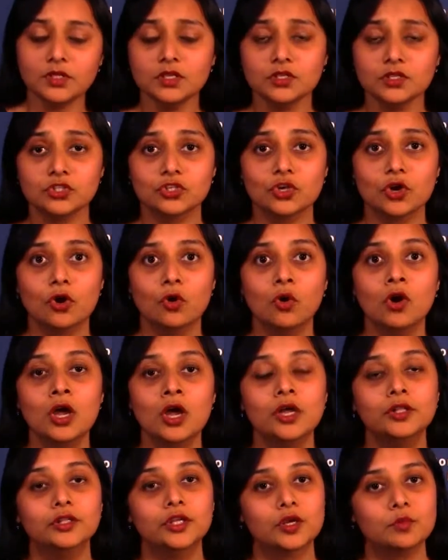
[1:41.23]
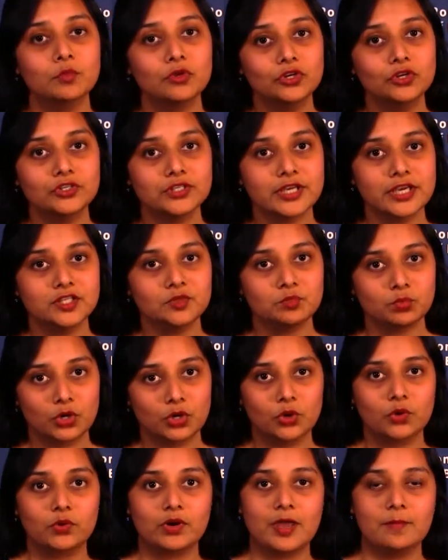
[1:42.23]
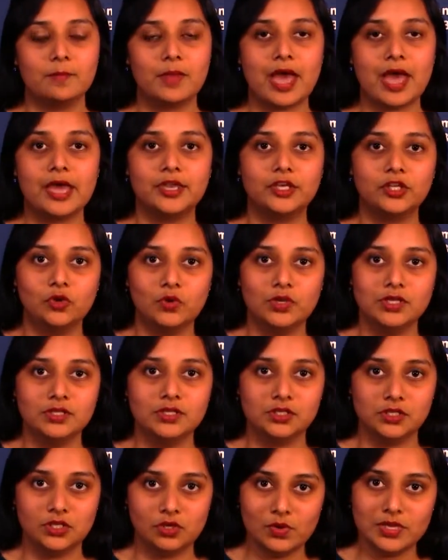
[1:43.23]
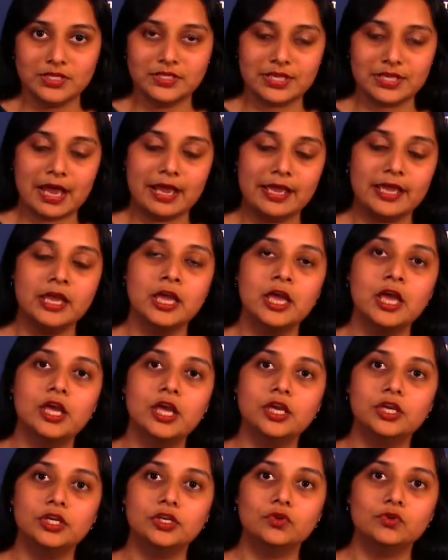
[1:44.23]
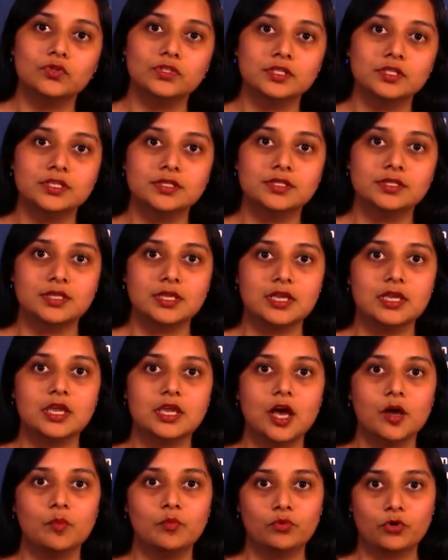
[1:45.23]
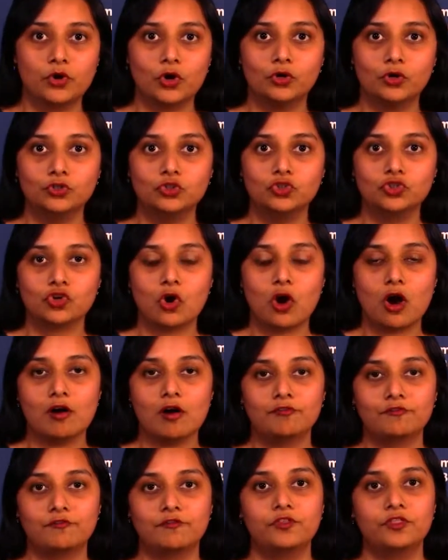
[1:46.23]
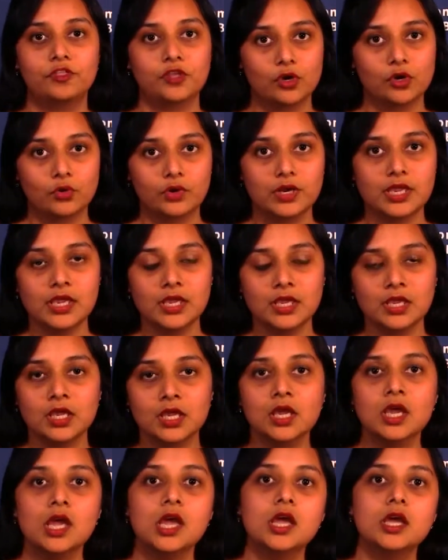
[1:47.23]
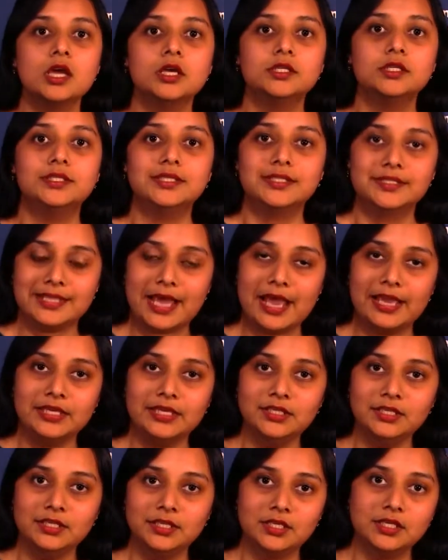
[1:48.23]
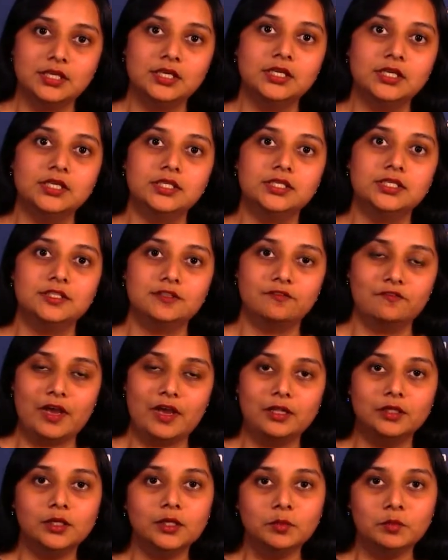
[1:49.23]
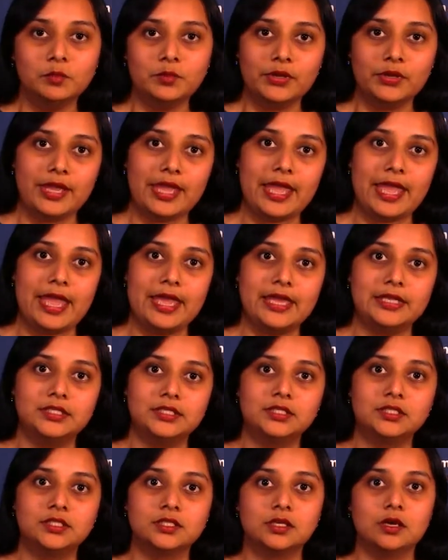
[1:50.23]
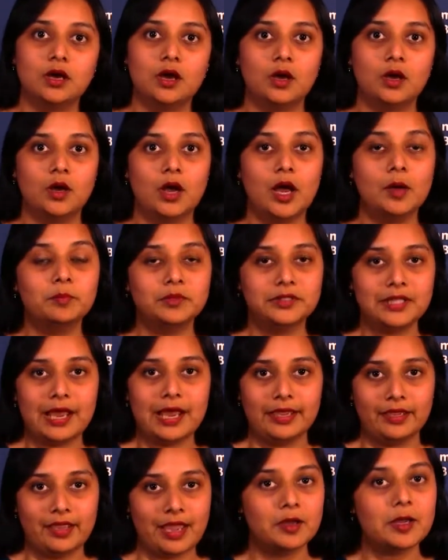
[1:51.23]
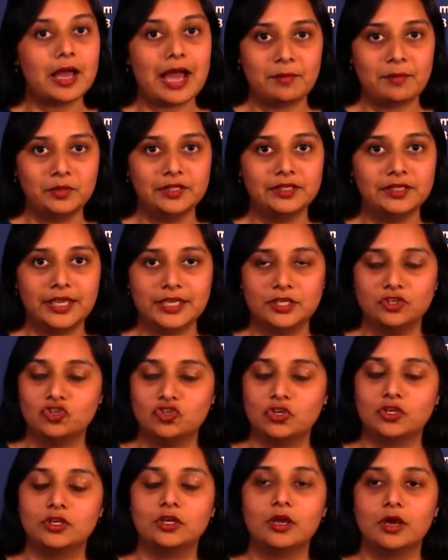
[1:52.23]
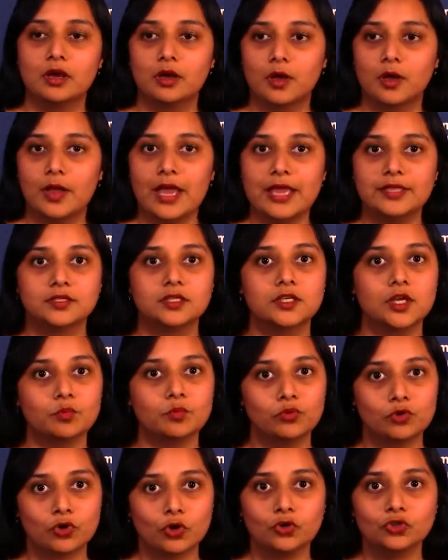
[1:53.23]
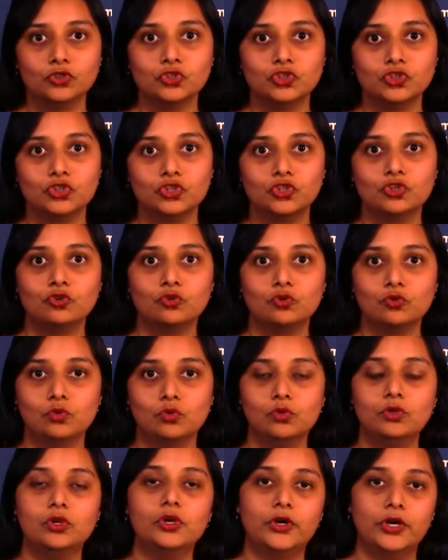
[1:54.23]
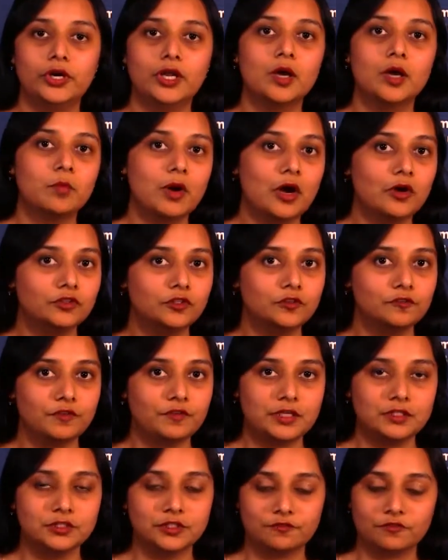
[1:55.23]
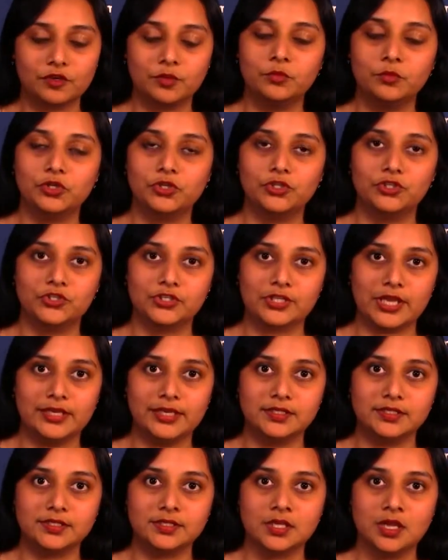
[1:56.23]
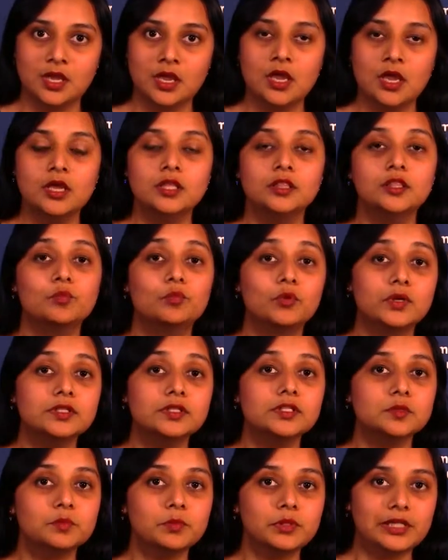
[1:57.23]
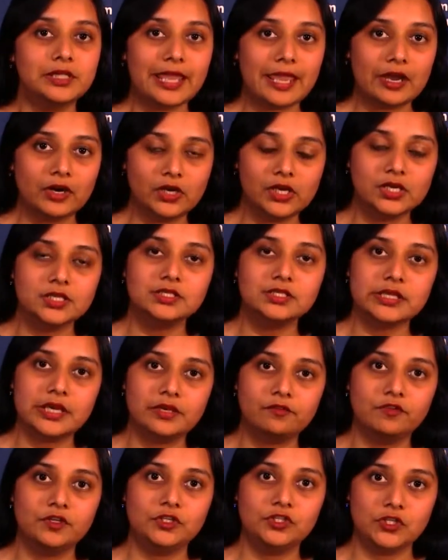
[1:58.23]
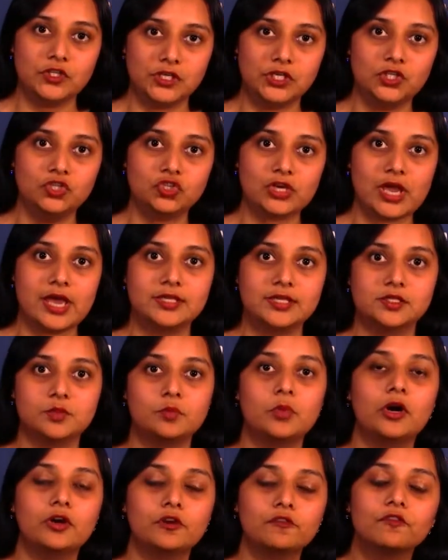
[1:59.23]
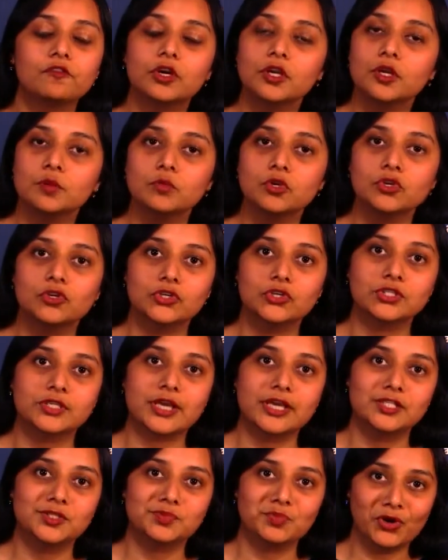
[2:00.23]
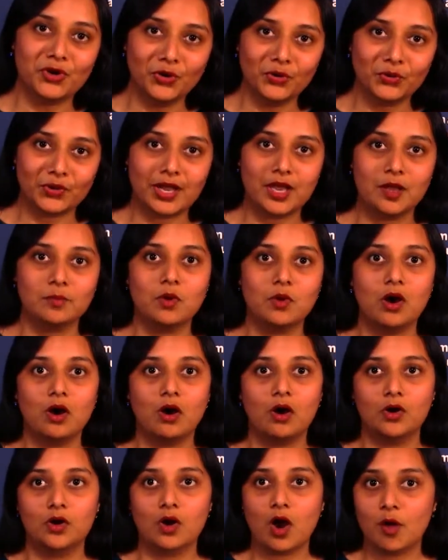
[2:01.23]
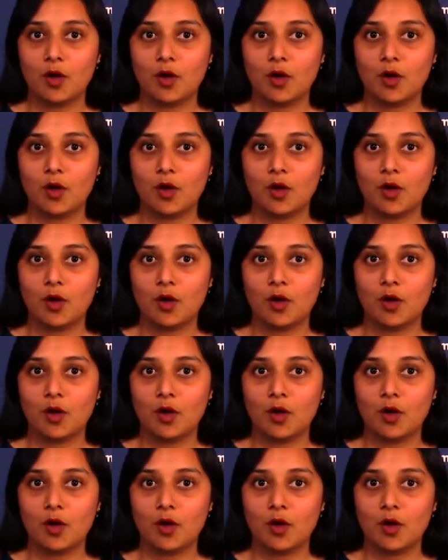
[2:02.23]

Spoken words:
So the computer science program at USI uses the approach of theory, design, develop, and application as an approach to learn about the field of computer science. The principal areas that we teach as a part of our computer science program are